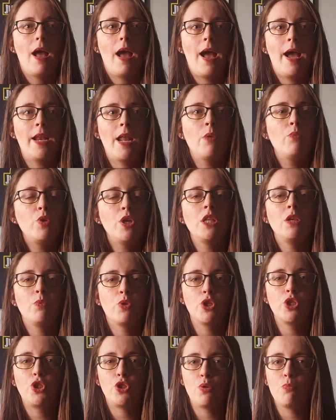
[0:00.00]
And I really
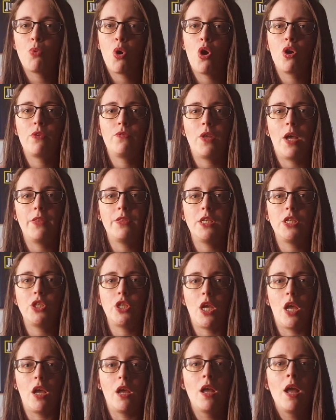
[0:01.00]
want to do more of that this
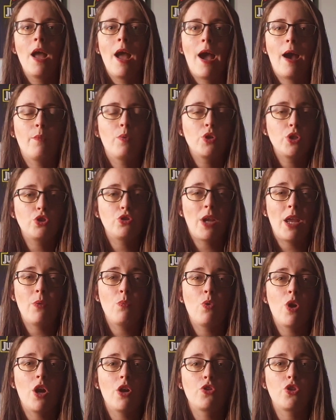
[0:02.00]
year. I want to try and
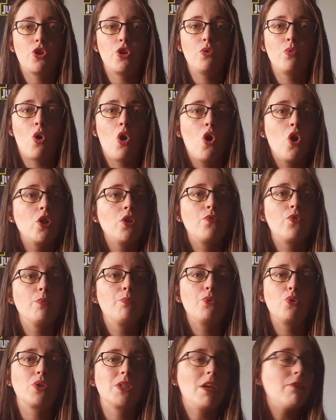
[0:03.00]
work through all of the
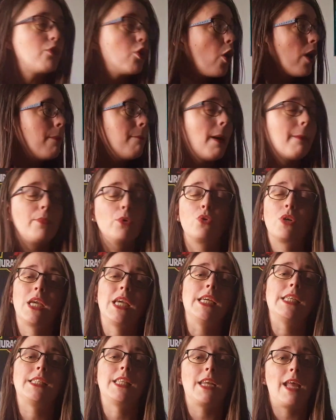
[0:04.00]
books I've got in my
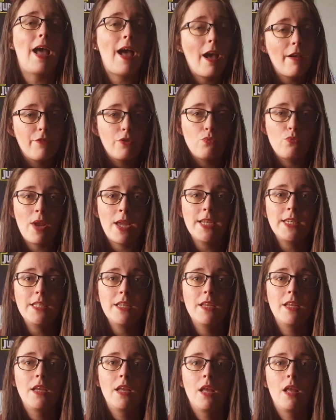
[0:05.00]
bookcase that I haven't read
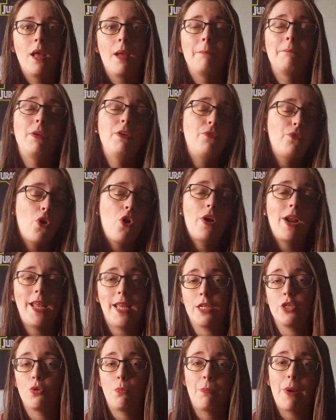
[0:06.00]
before I
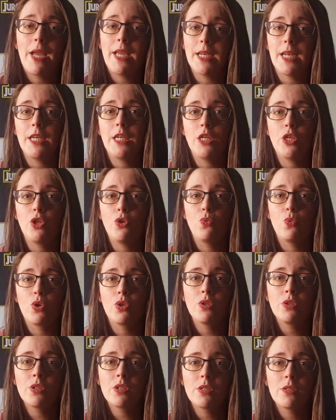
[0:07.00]
end up buying any new
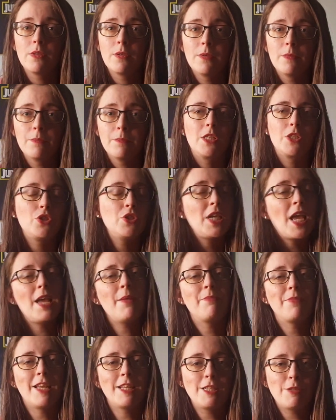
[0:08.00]
ones. So yeah,
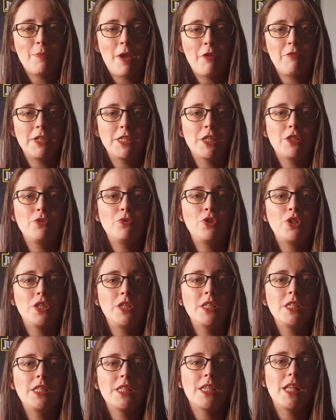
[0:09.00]
that's my
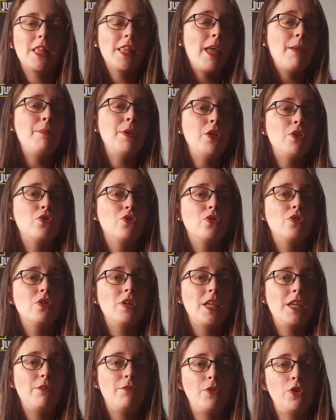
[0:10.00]
resolutions. Let me know
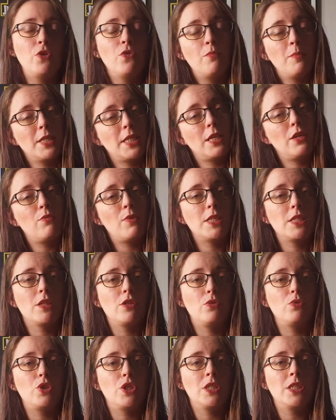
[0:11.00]
if you've made any
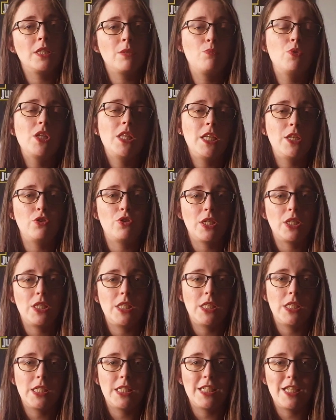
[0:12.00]
resolutions. I'm really
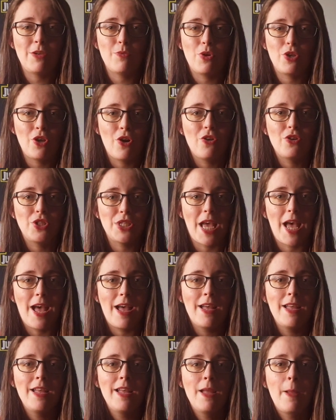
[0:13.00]
interested to see what yours
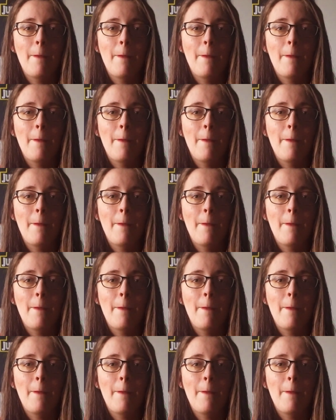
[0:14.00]
are.